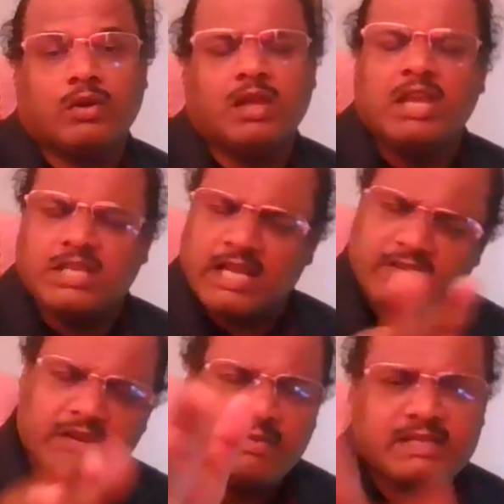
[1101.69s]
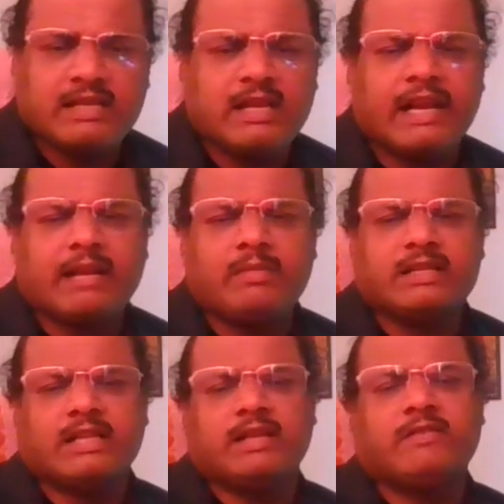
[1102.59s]
each and every basically item
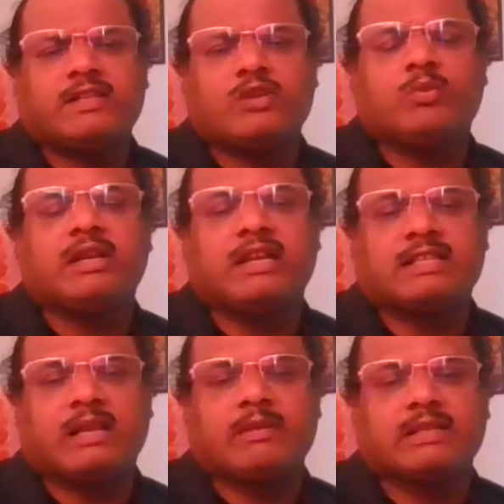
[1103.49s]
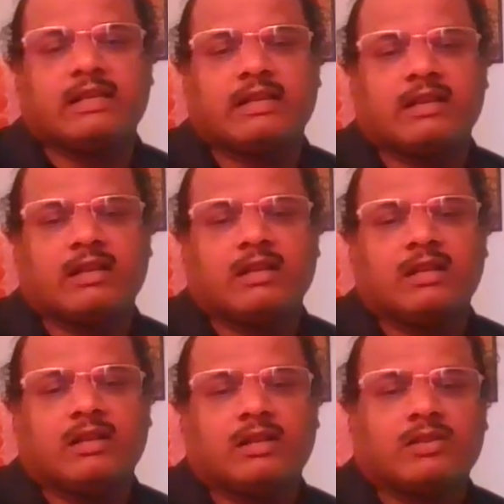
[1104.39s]
basically which human needs are basically.
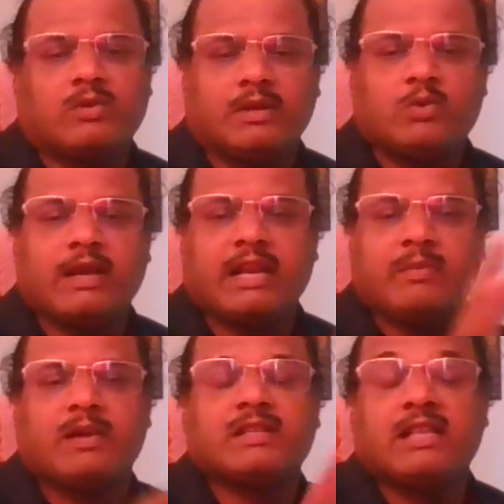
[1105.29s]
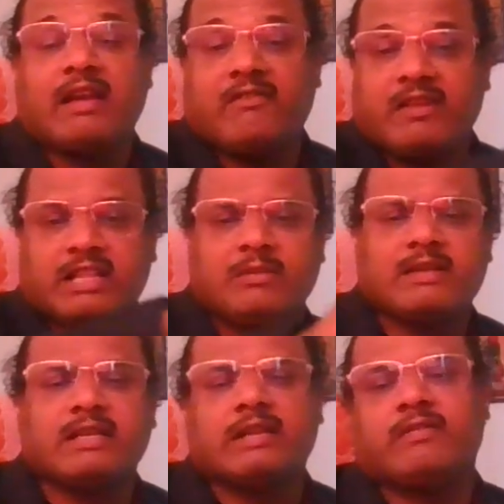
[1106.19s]
So you can replace the everything
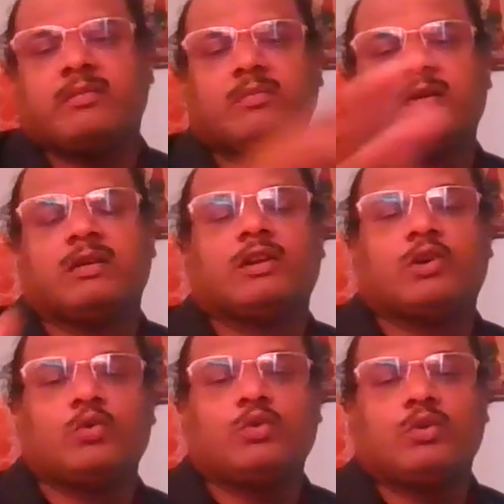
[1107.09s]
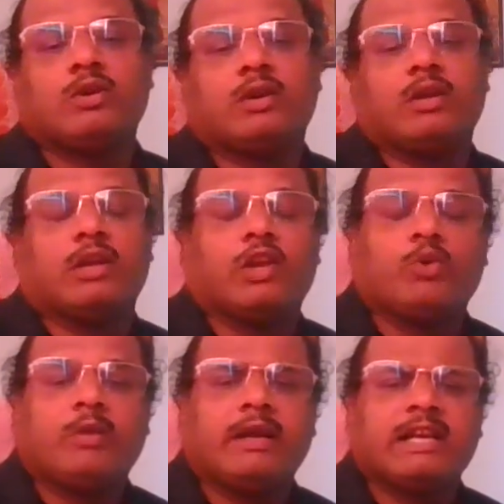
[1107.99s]
basically from to
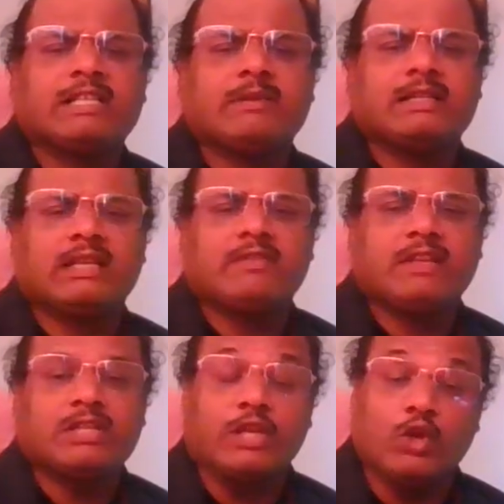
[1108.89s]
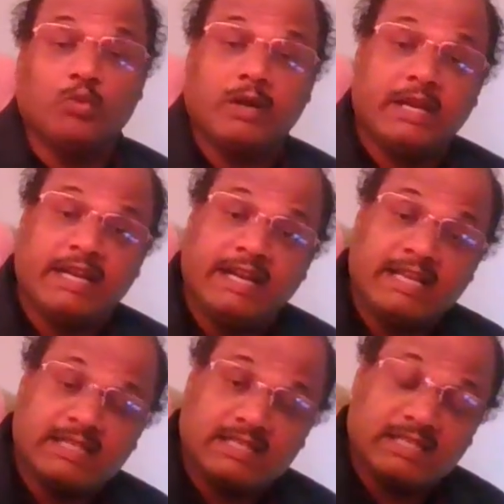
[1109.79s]
human needs basically, which human need
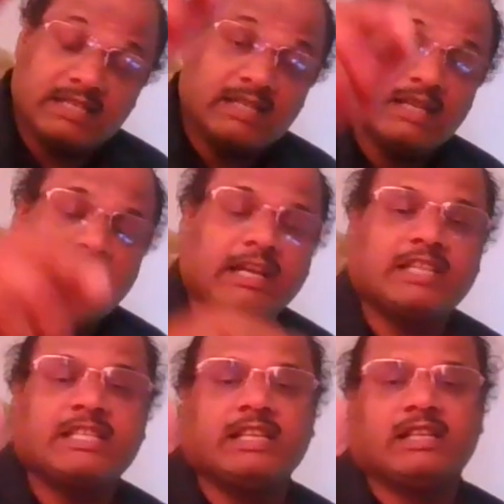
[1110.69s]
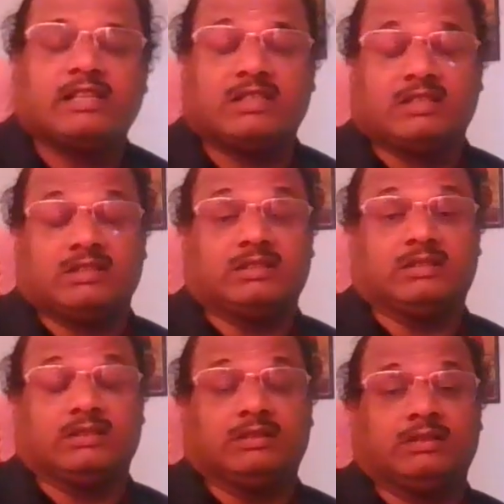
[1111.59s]
is touching.
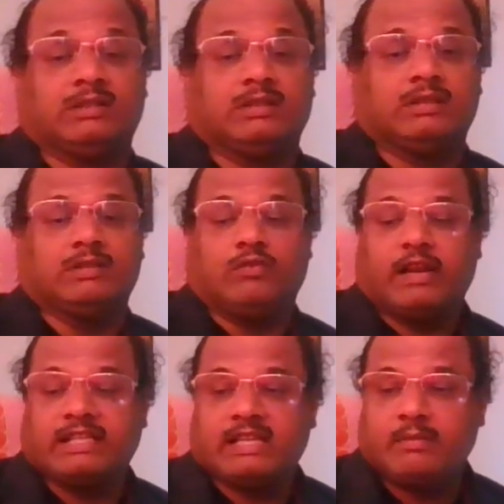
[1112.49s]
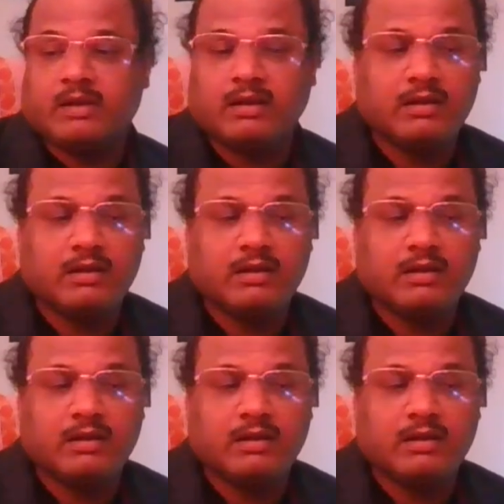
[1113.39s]
For example,